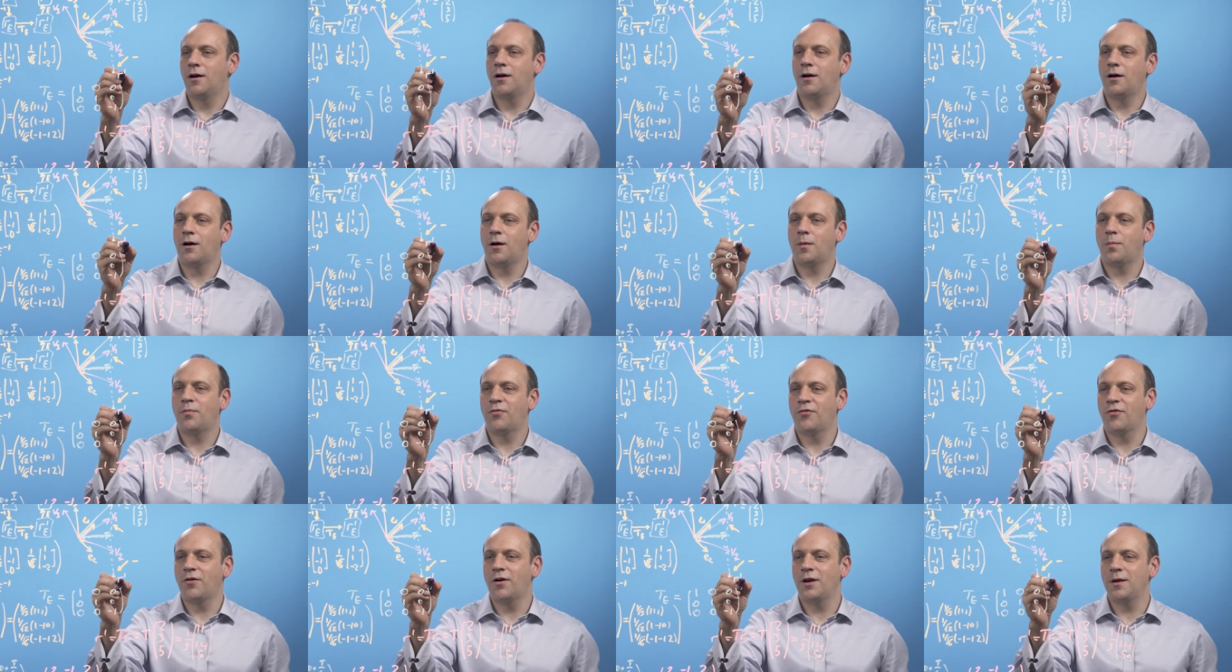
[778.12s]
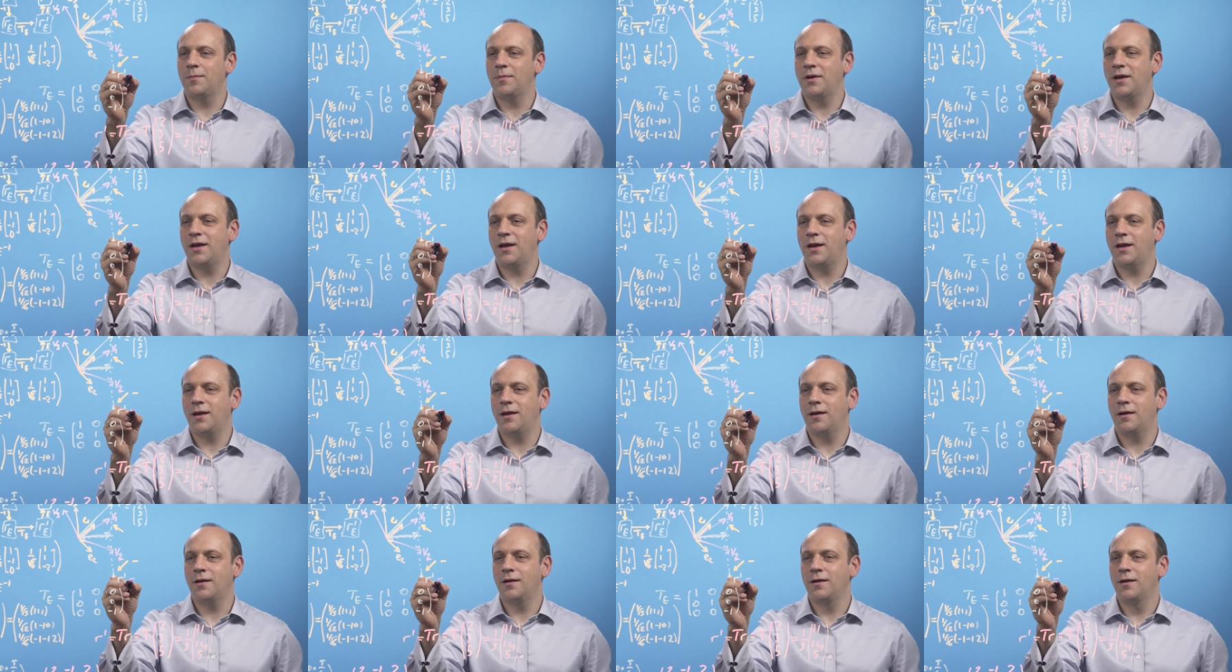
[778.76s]
R prime
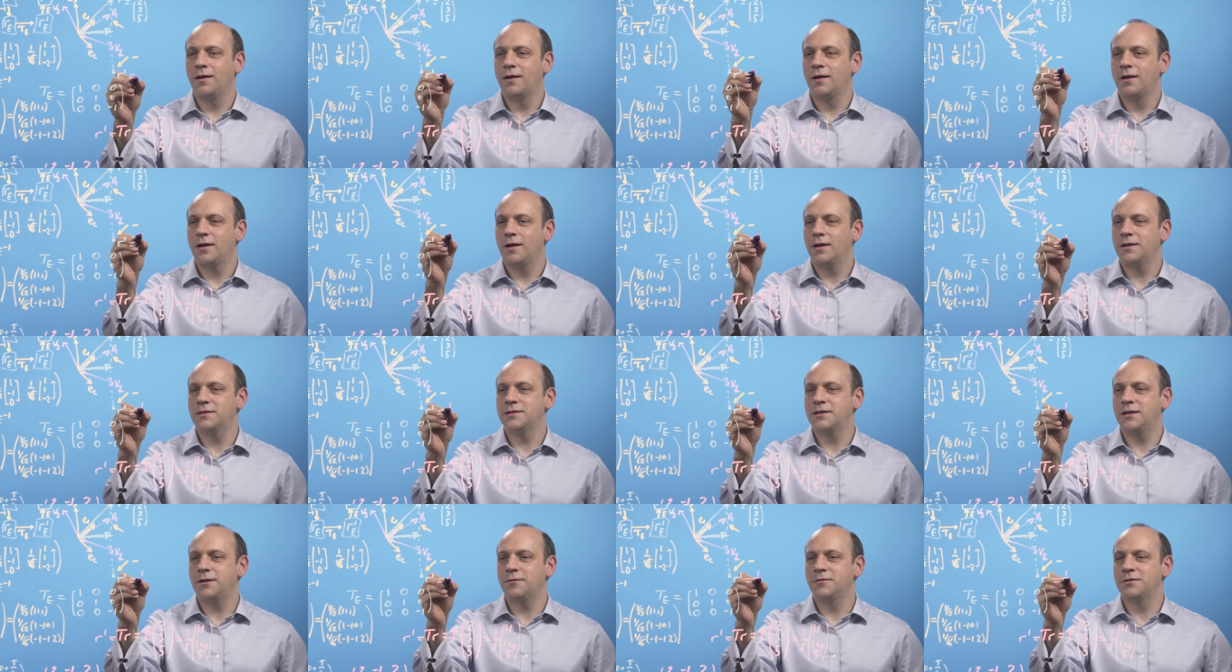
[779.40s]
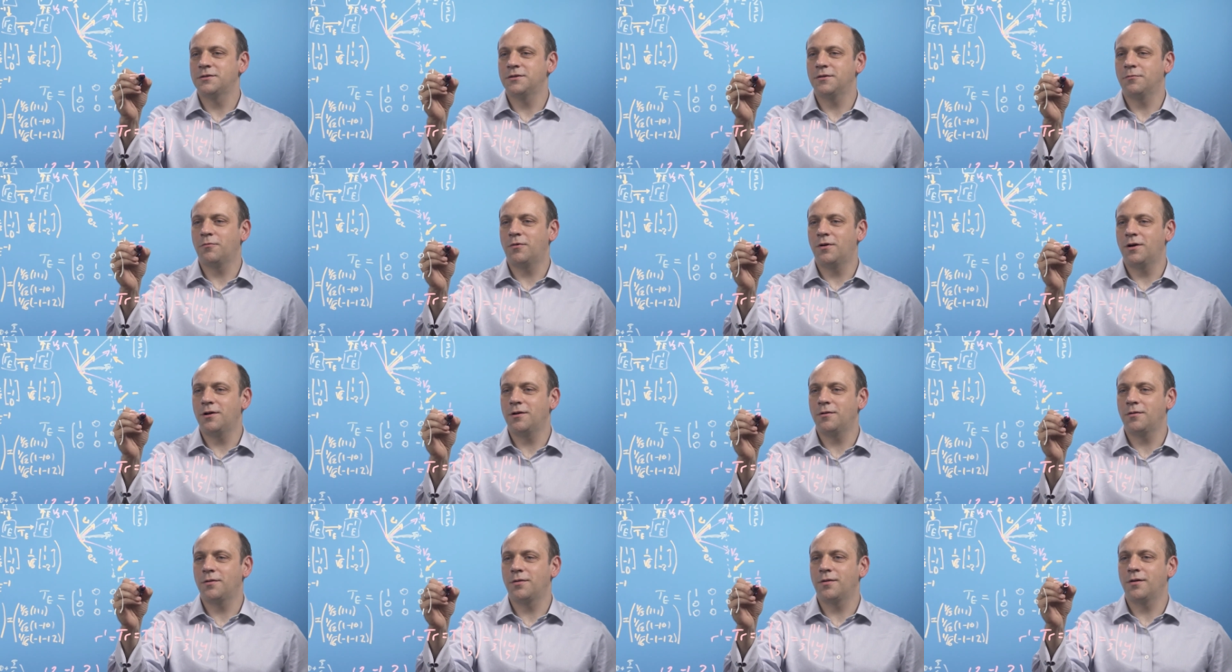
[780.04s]
here is equal to
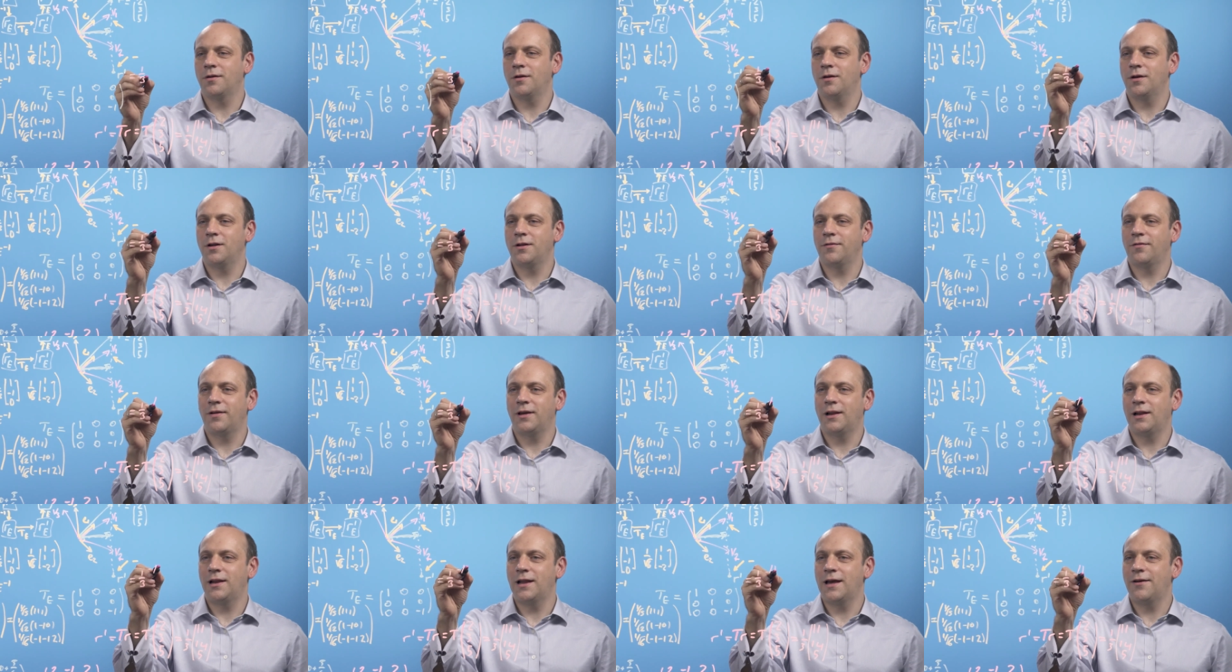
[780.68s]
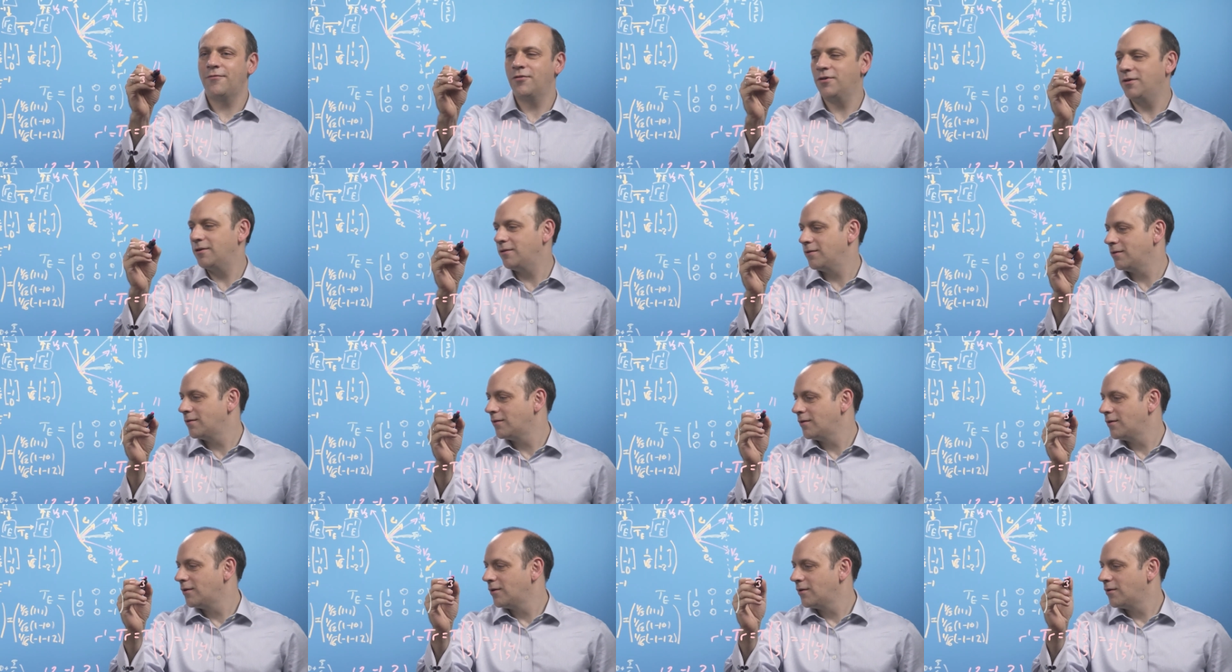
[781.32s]
1 third of 11,
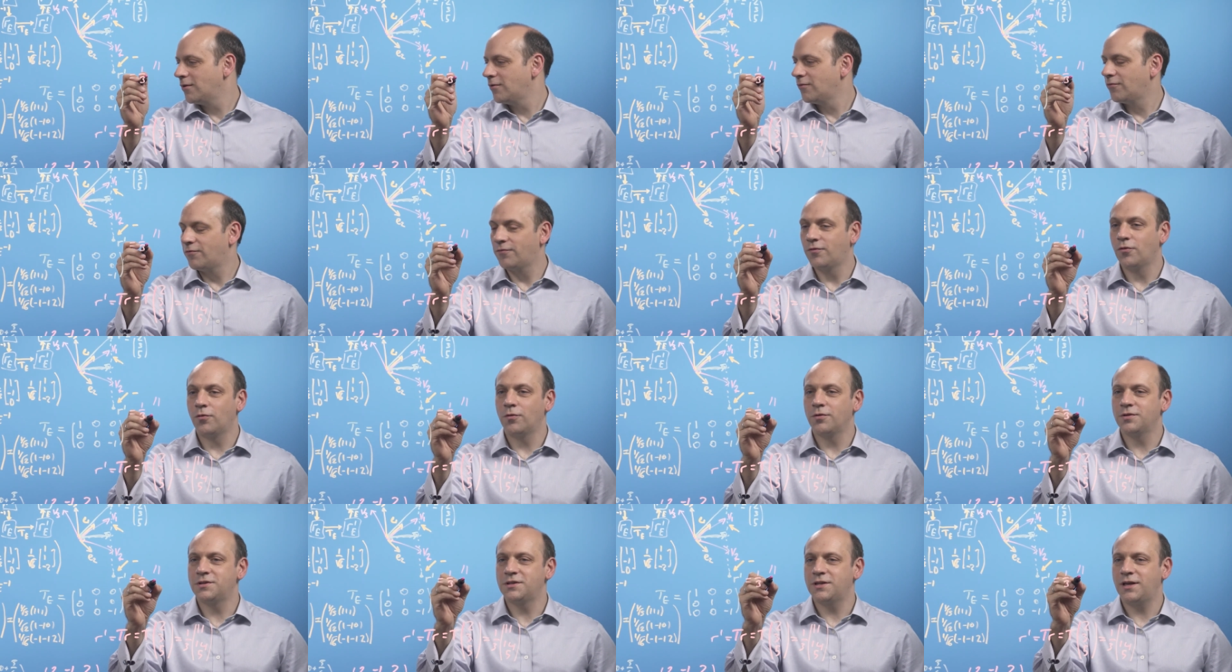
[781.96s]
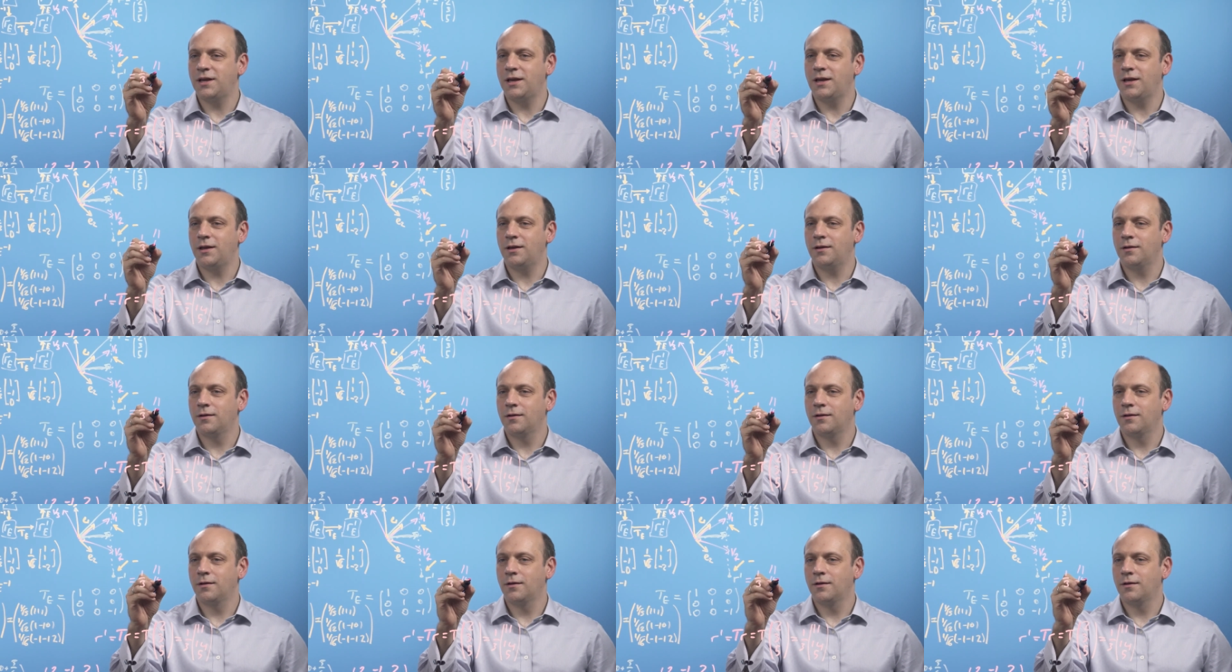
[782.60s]
14,